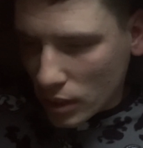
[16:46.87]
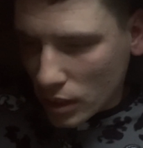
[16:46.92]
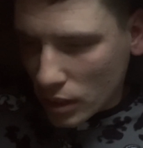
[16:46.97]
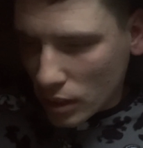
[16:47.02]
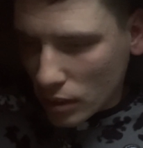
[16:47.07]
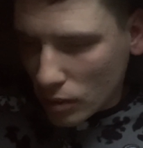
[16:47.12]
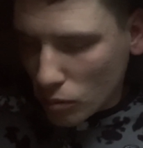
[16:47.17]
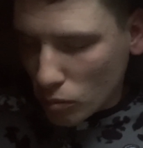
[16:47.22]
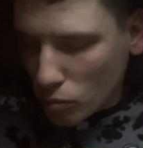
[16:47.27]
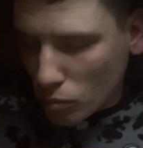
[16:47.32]

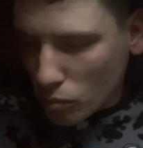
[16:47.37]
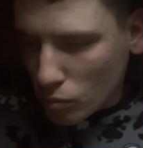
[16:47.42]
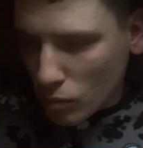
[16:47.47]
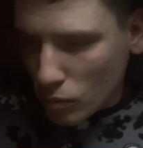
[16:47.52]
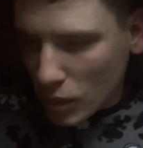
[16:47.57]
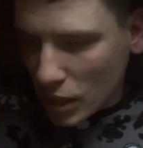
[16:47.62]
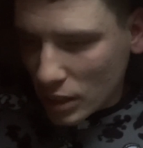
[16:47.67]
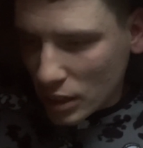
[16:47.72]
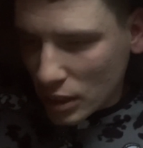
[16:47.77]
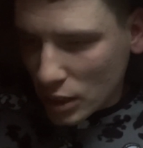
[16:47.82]
It
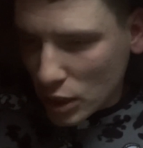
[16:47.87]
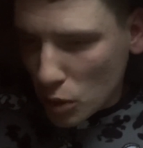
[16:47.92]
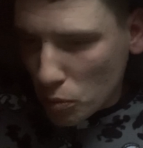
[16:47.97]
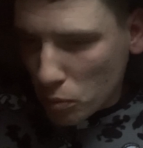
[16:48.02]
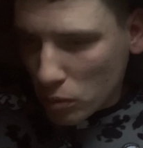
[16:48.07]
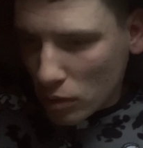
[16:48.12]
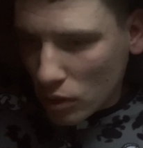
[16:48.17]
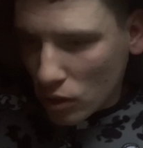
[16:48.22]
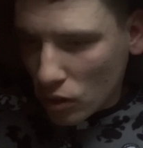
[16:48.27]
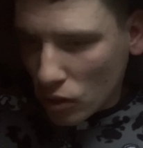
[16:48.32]
messes
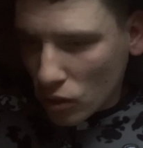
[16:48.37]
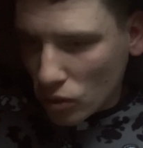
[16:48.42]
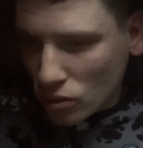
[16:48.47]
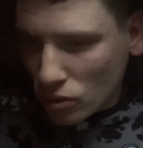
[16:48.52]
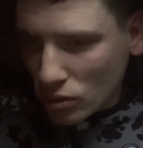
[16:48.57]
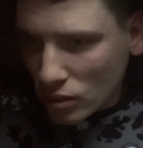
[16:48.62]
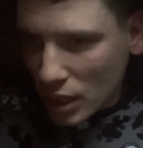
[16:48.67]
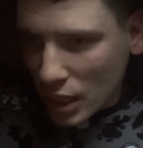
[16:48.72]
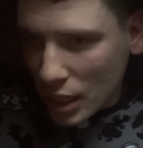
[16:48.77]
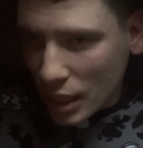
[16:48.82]
up
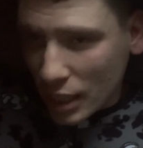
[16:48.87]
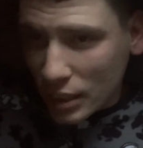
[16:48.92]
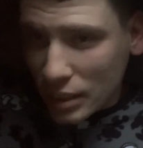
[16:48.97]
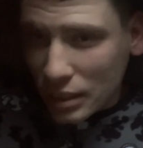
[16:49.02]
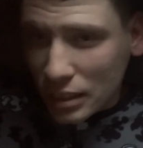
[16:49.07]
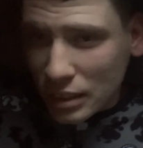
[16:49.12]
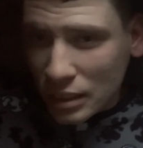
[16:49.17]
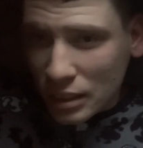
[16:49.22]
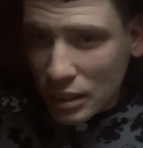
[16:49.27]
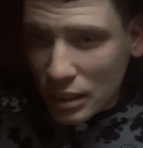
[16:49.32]
girls'
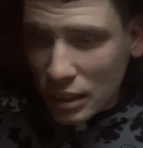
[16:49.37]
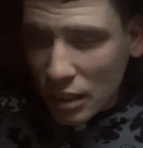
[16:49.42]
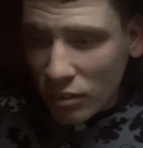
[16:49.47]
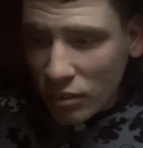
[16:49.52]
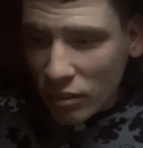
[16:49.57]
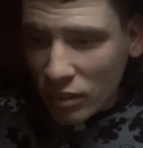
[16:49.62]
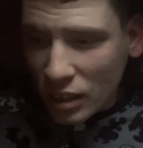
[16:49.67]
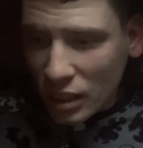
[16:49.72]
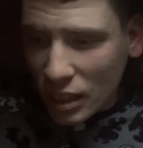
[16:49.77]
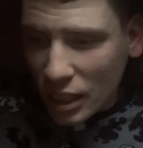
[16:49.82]
heads and
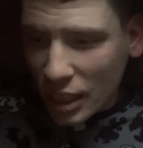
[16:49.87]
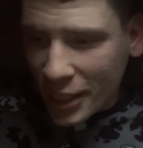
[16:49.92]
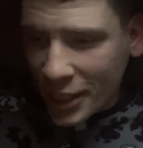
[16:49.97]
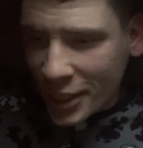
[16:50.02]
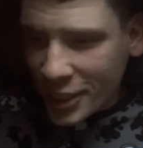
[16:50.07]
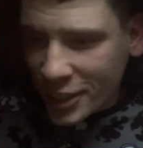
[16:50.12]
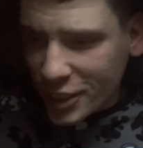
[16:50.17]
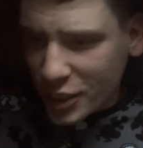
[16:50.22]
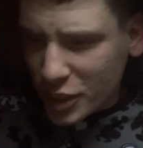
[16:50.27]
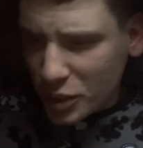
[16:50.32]
stuff like
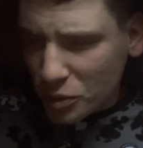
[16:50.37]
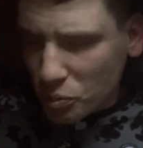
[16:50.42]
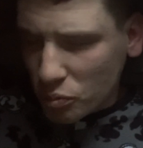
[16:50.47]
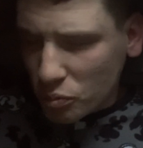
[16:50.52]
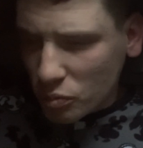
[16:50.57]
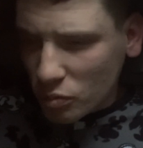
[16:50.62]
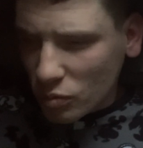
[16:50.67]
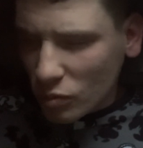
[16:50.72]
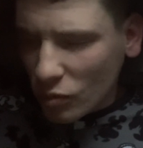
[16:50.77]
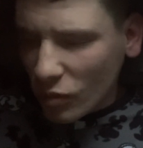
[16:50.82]
that,
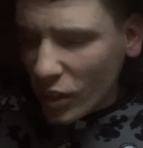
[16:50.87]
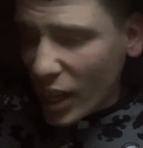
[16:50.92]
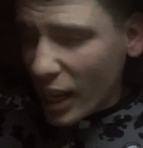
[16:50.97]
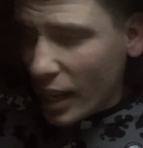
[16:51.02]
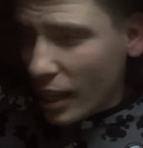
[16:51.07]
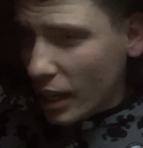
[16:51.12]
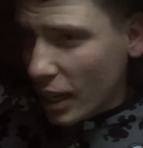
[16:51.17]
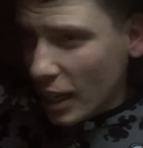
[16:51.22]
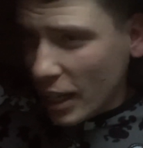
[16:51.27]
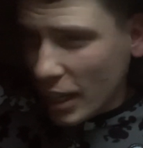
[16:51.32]

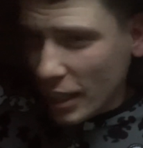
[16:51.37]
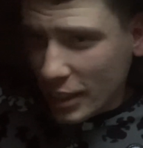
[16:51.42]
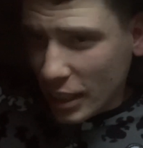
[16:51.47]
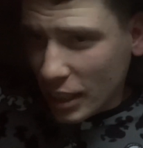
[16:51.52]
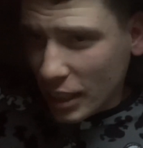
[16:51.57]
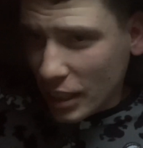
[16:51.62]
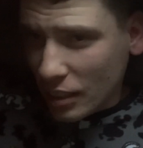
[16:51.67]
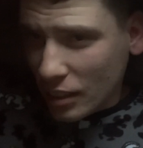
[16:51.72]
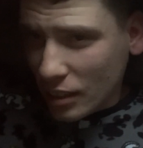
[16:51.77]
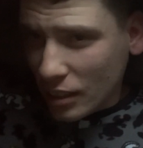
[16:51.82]
and I hate
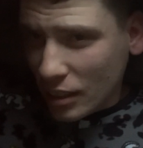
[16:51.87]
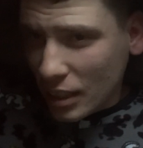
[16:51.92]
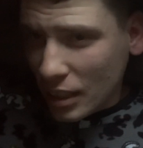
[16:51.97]
that.